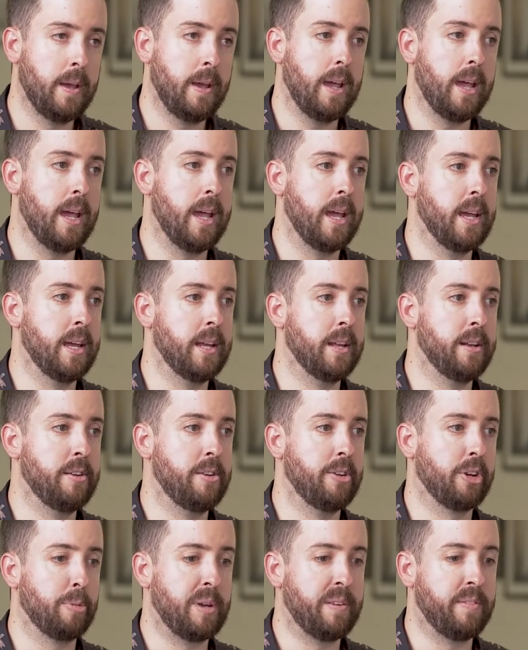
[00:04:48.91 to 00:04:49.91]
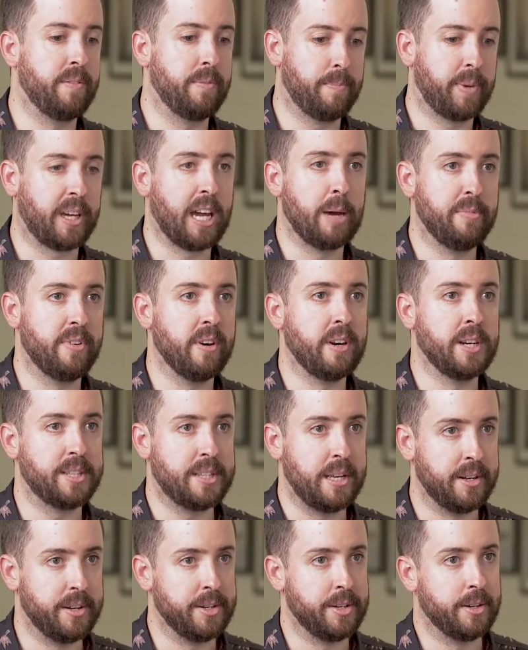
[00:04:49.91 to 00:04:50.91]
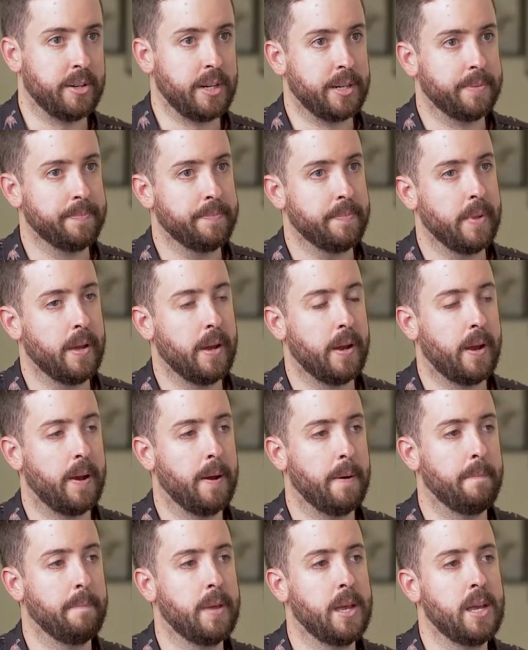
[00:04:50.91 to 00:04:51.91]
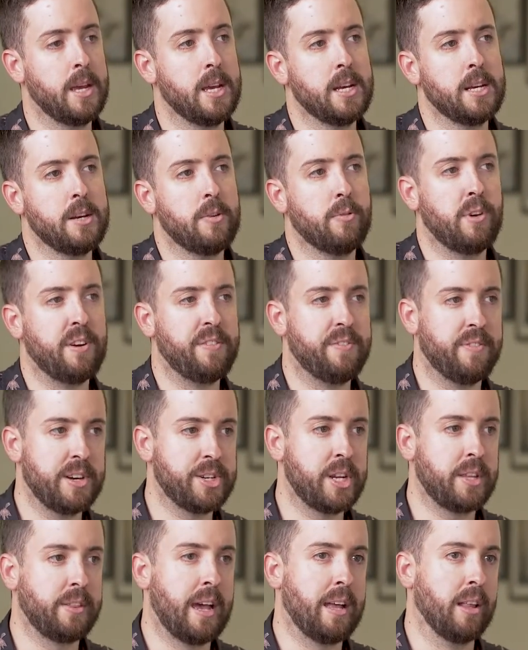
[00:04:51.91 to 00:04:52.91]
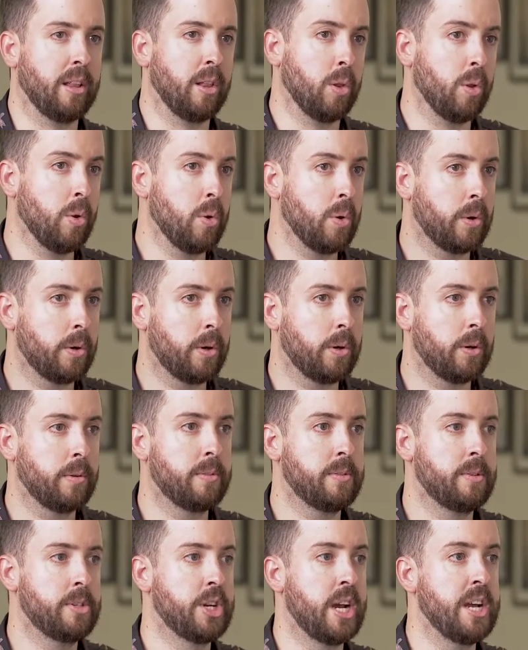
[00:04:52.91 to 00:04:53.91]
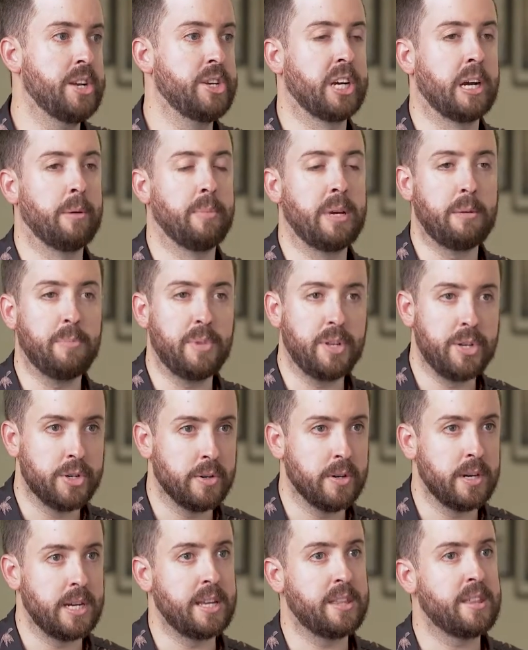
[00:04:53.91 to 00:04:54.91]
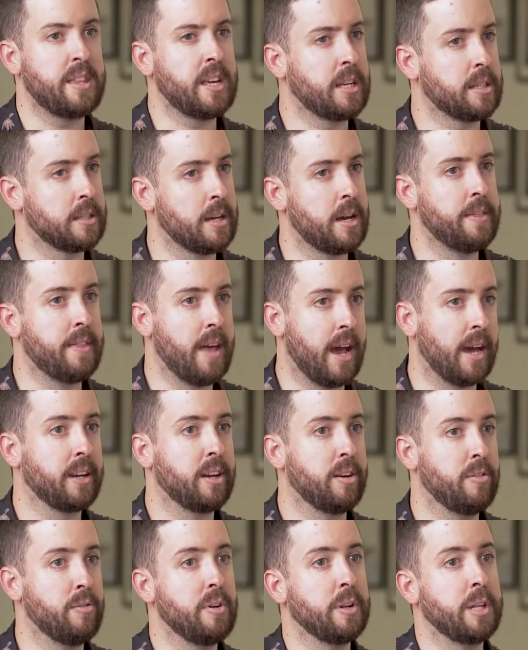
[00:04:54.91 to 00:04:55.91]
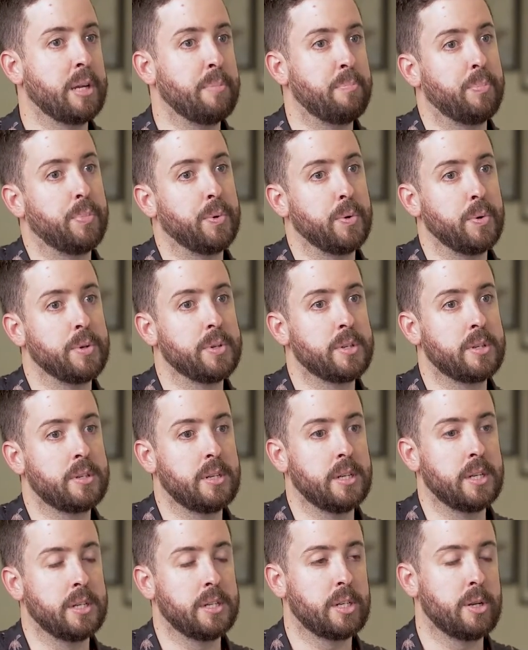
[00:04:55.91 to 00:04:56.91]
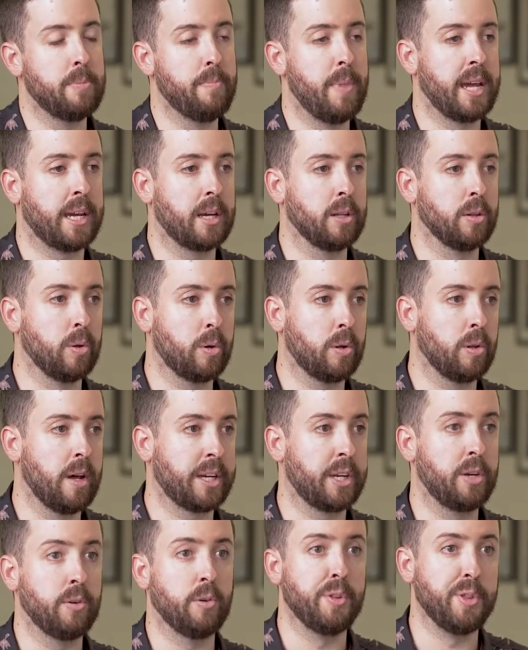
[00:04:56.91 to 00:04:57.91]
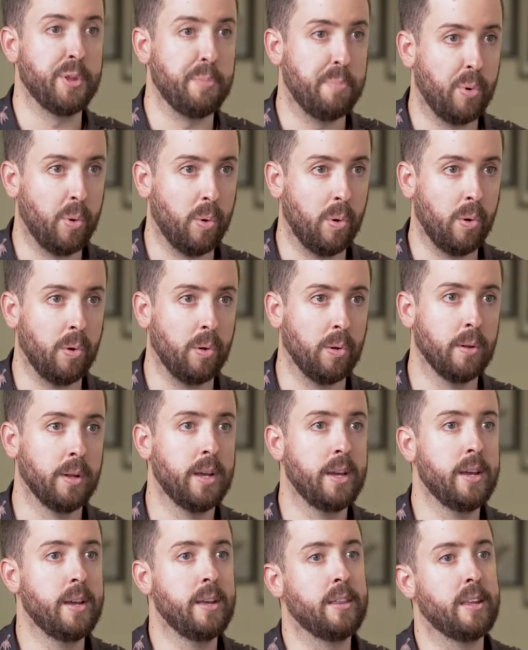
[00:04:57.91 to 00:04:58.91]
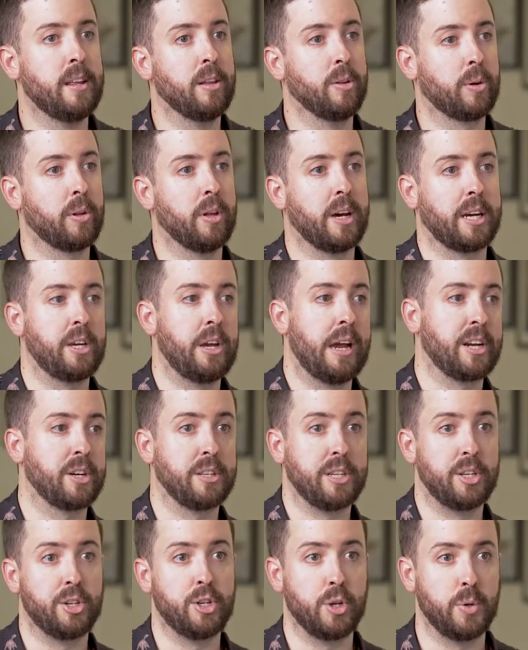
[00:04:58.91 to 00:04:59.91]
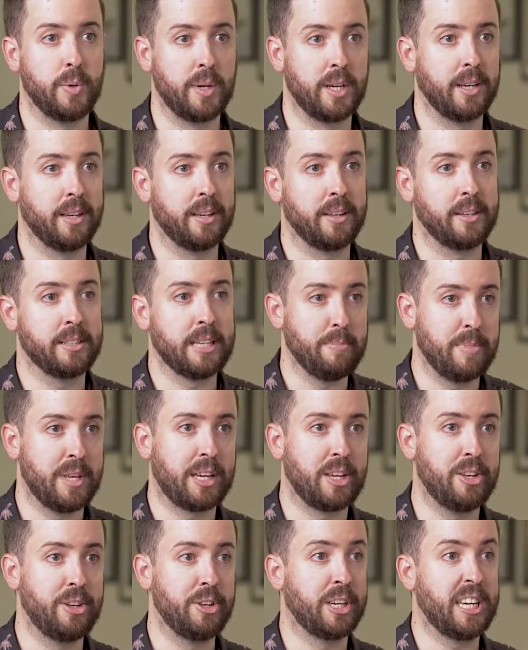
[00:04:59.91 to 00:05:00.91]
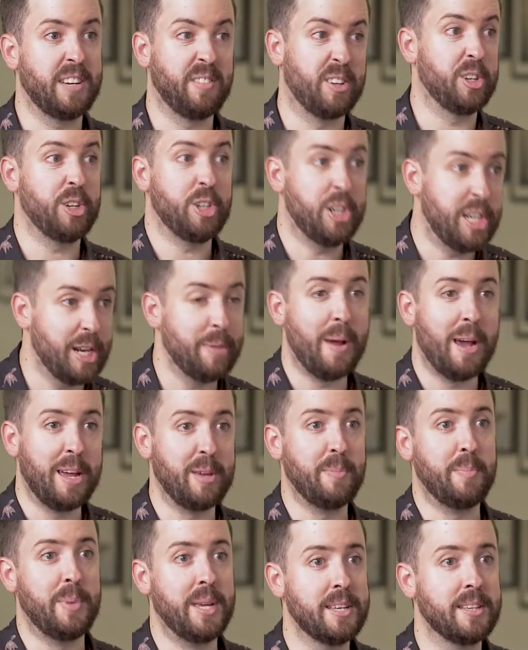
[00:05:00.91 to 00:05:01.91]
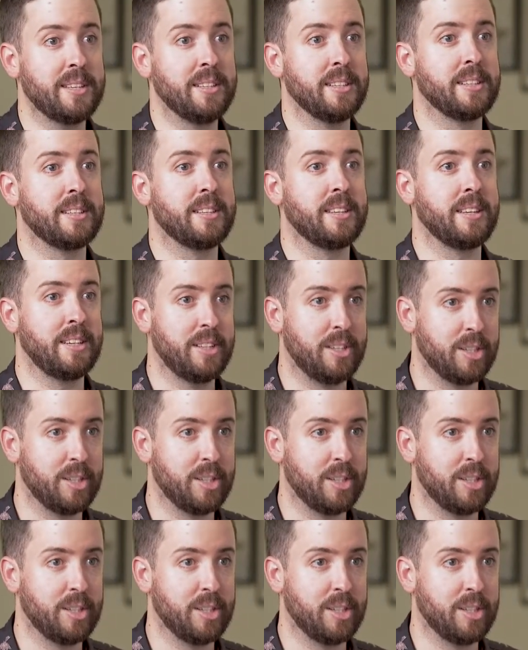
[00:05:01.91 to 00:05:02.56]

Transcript: and you could be, become very sedentary. Um, refreshing that look, changing up imagery, things like that can really boost it to make it look like you're on the ball, that look like you're actually doing something and you give a shit about your business, that you